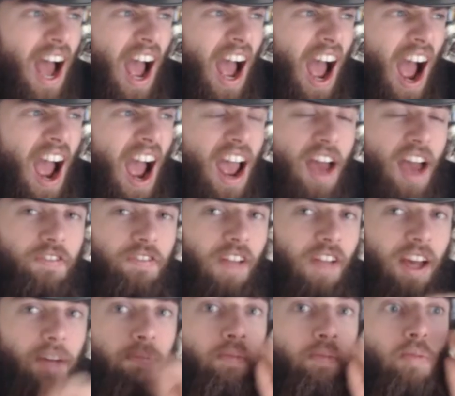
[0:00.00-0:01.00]
I have
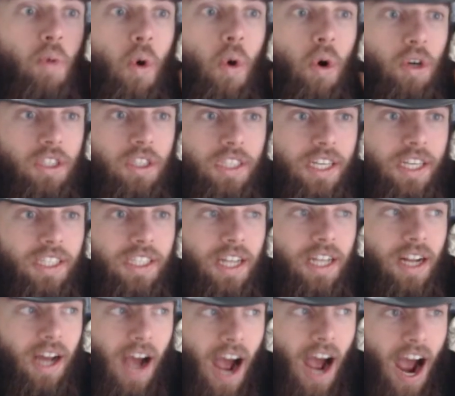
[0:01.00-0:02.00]
like more things that
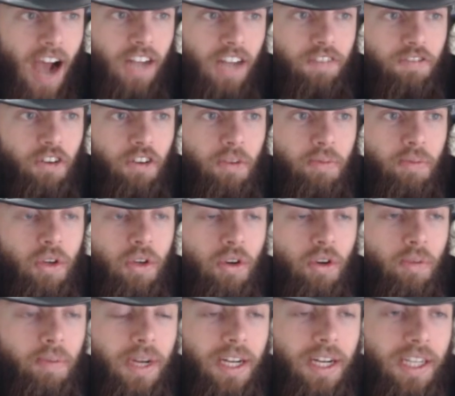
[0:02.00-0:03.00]
I hide from you
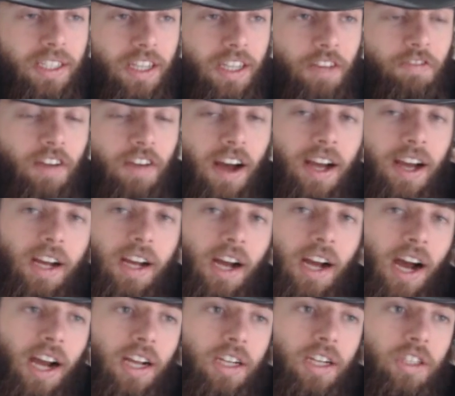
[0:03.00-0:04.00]
because if I
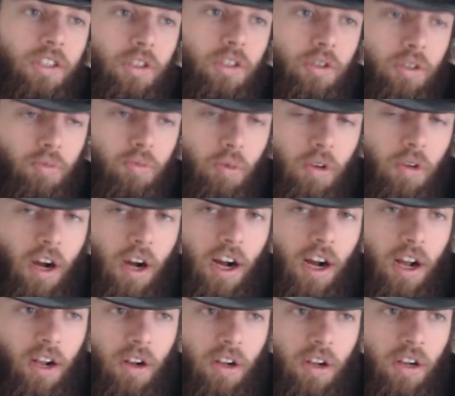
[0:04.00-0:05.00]
I uh,
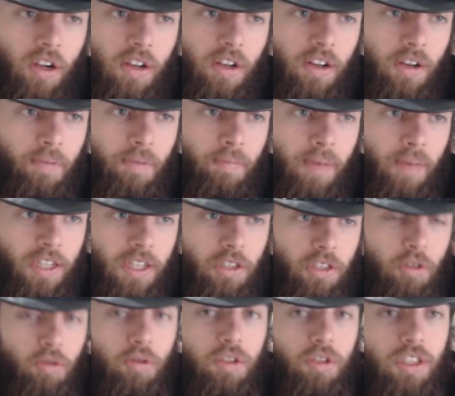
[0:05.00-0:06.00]
uh, made
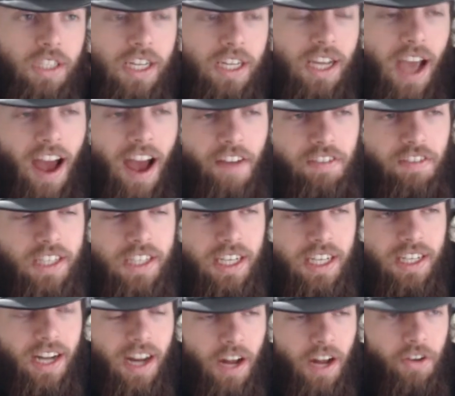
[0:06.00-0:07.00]
you see
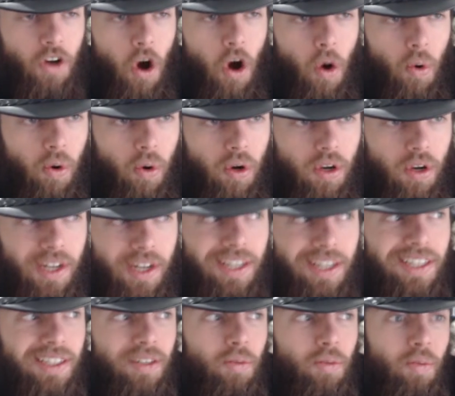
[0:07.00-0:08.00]
everything that I know,
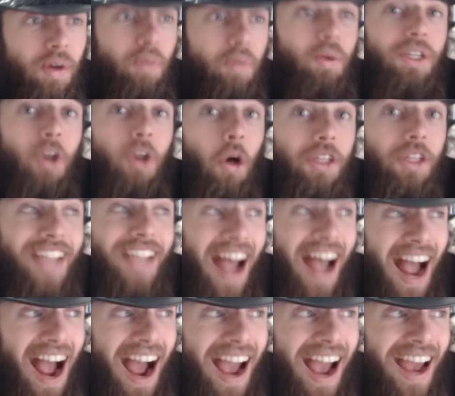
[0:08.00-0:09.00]
we would all
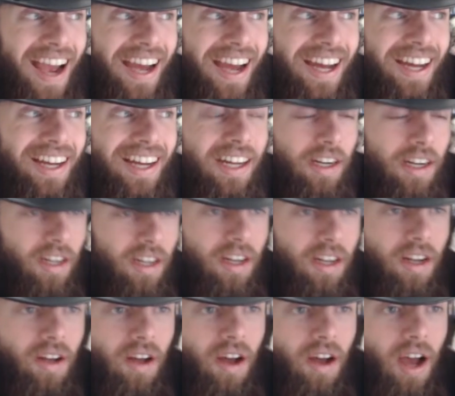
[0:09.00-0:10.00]
die.
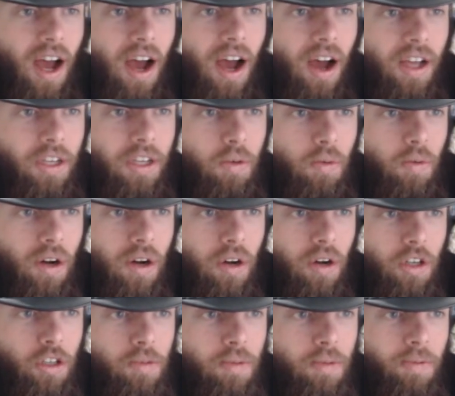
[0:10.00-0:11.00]
Uh, you uh,
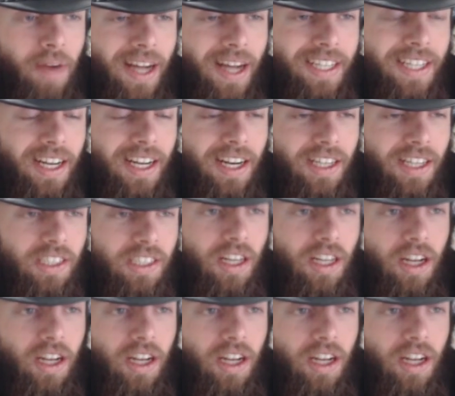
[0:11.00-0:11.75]
human mind cannot uh,